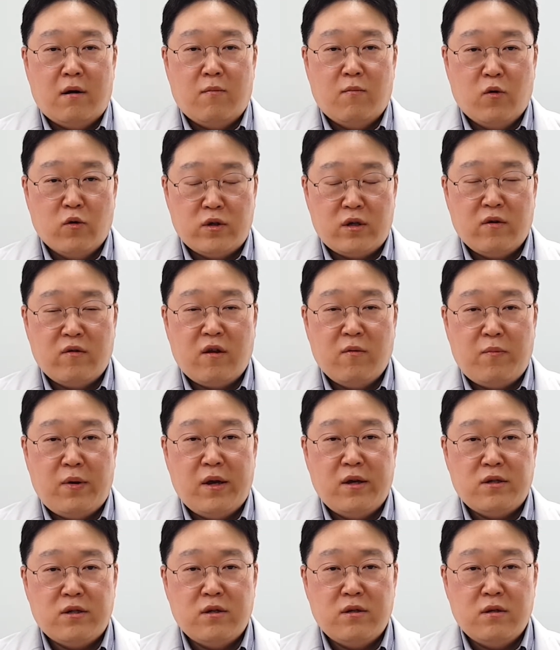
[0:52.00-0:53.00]
Most of the
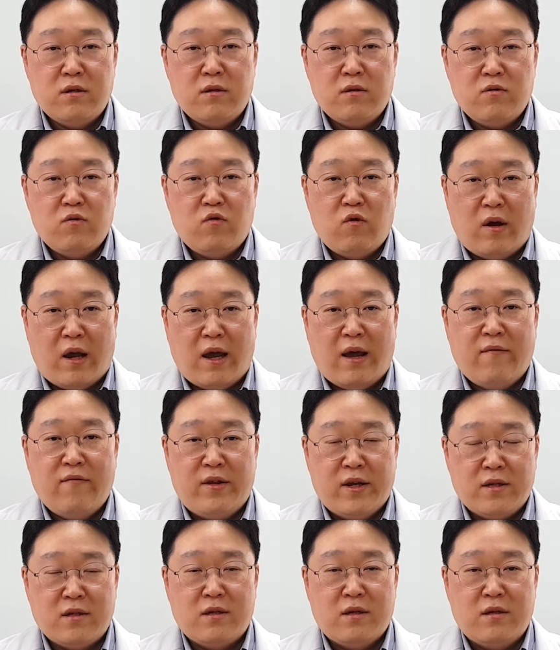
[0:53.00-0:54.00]
patients who have
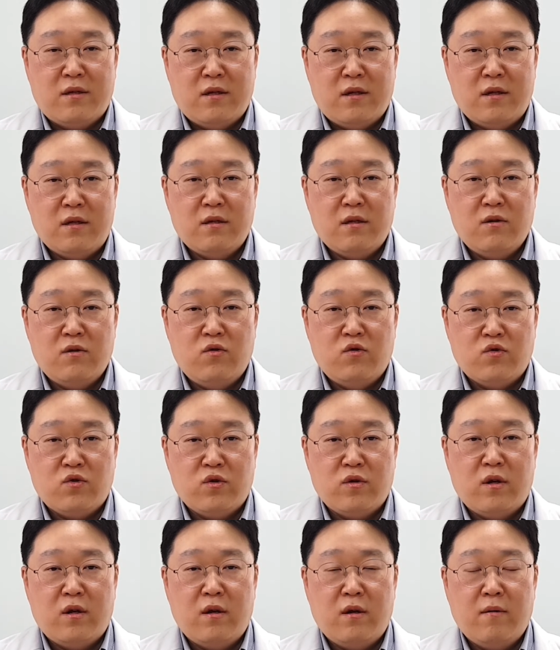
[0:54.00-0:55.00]
this disease
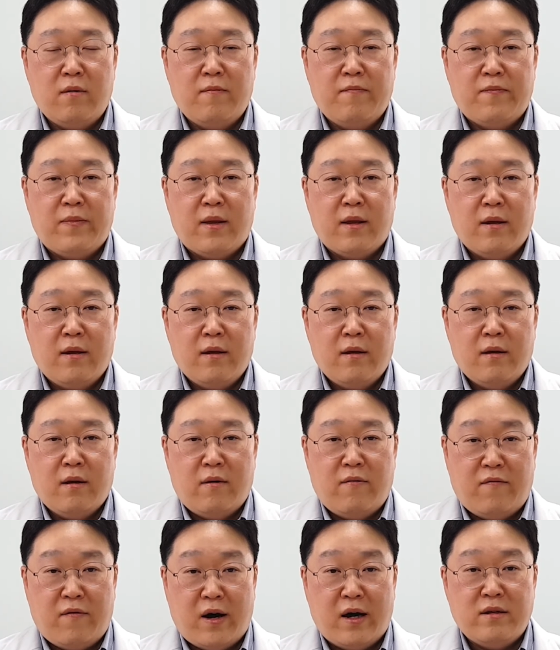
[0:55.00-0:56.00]
usually
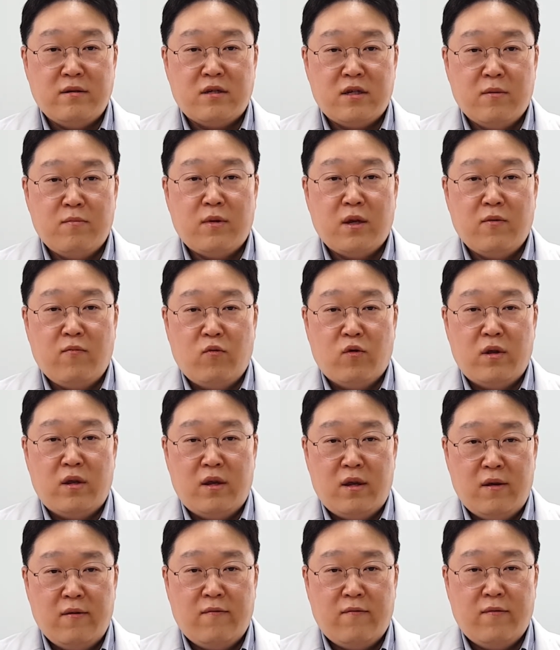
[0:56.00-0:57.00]
find symptom
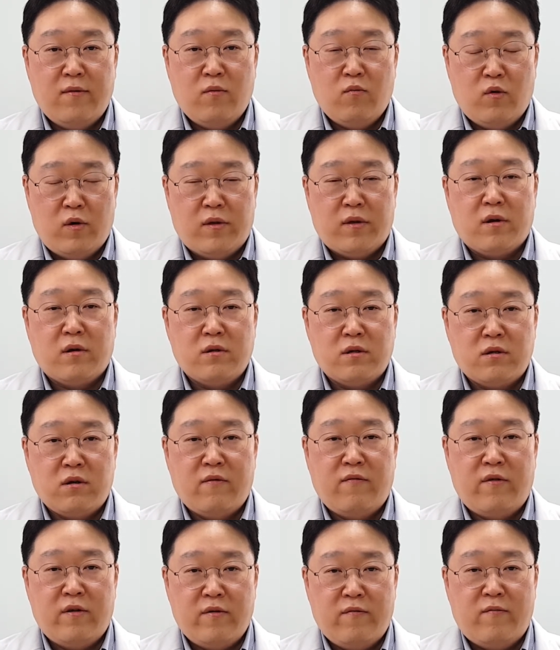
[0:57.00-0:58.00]
relief with
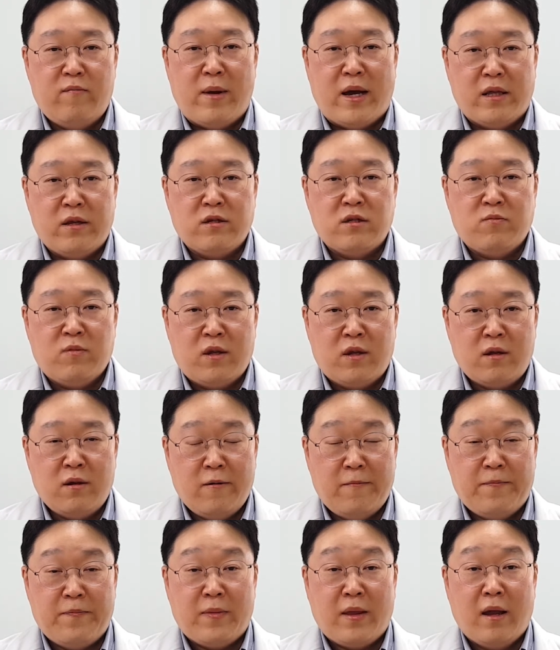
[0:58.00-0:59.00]
conservative management.
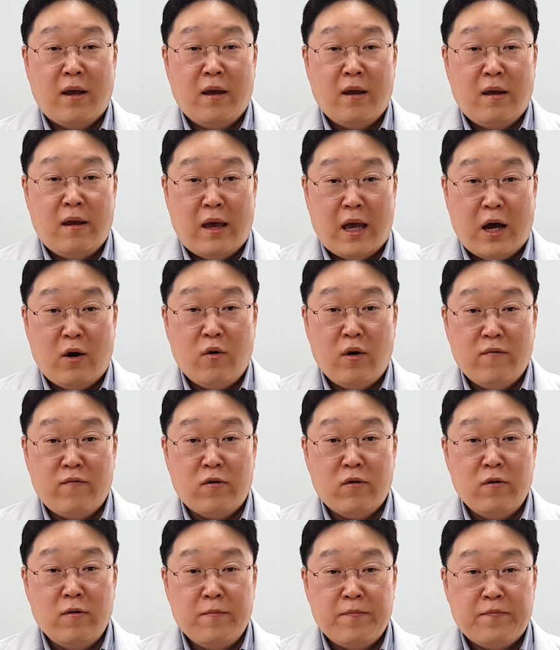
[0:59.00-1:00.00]

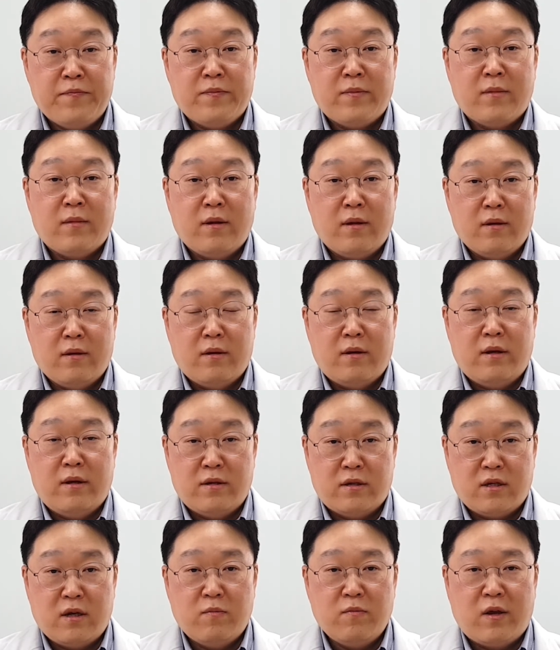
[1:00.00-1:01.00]
However, in
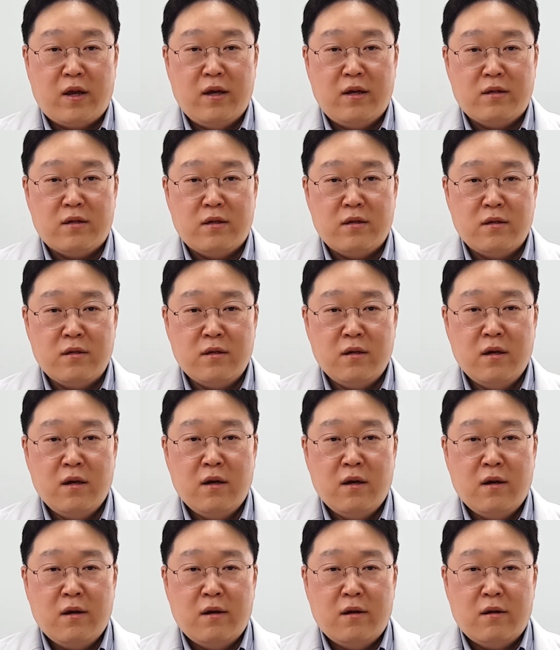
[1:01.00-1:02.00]
some cases,
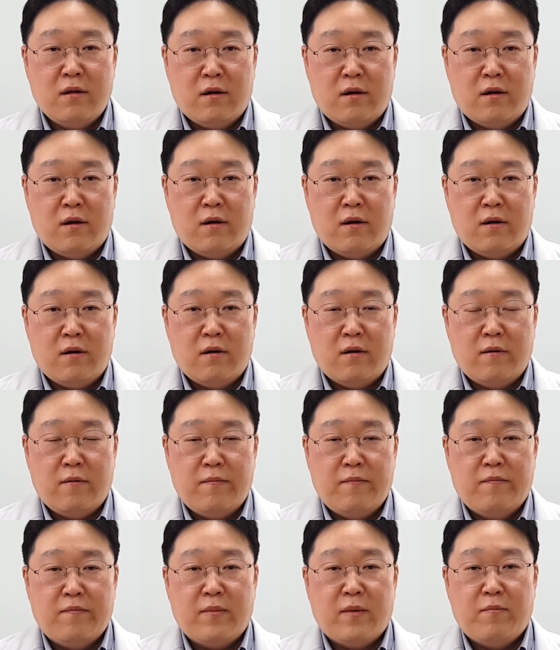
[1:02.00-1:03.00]
low
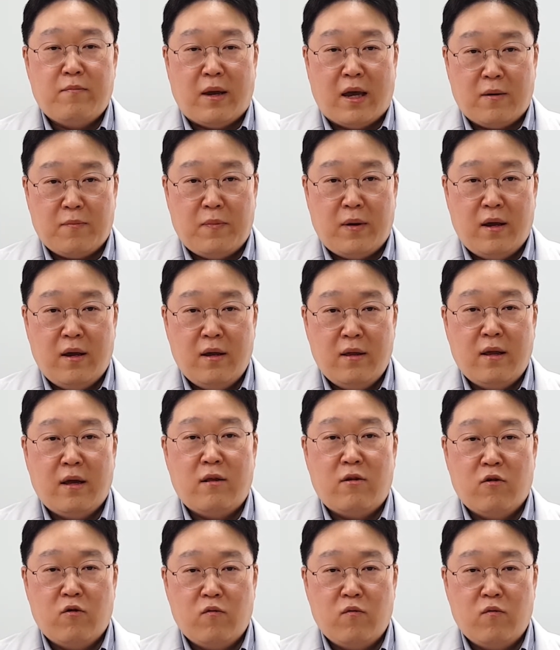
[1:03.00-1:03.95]
back pain and